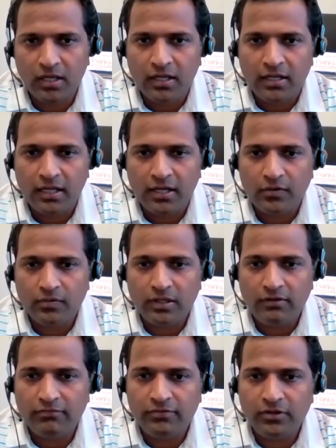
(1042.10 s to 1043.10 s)
Now,
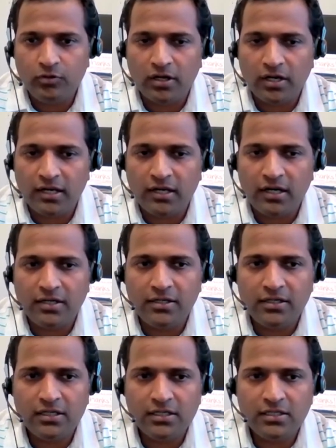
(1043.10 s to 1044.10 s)
if you are an
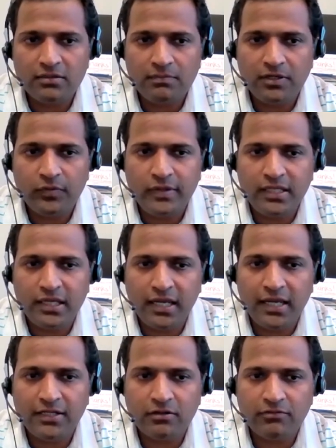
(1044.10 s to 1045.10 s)
adult between the
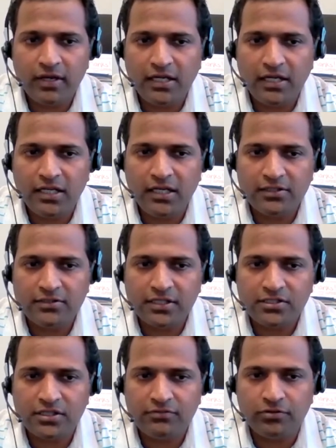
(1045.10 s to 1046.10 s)
age of 18 and
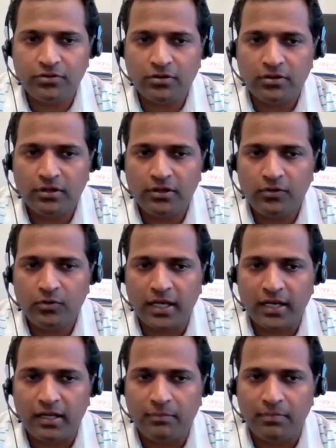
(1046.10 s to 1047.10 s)
64, you
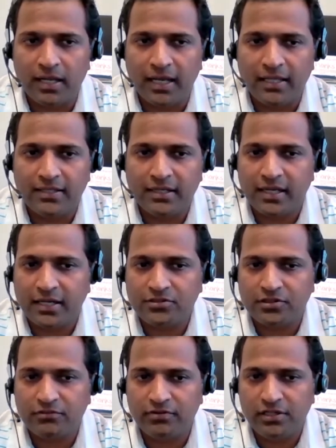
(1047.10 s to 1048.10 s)
can apply that
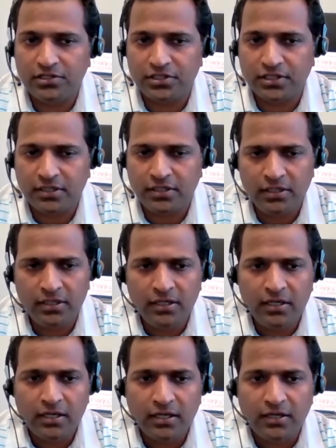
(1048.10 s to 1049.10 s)
extra filter
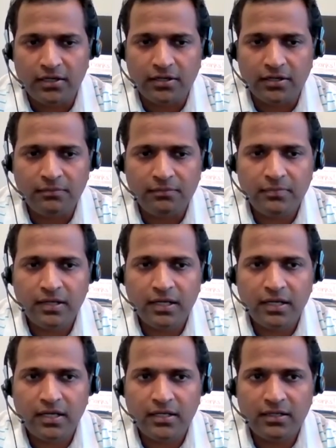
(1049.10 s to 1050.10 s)
here,
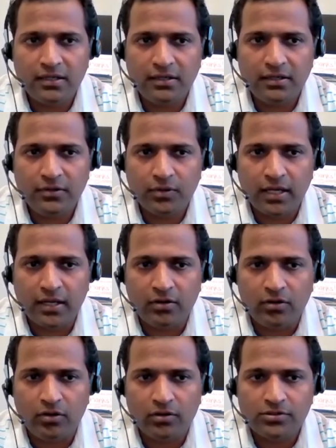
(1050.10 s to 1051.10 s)
and you can
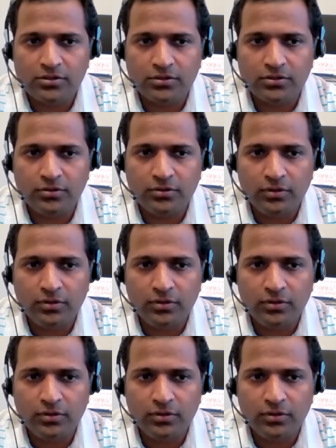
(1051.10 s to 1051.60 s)
also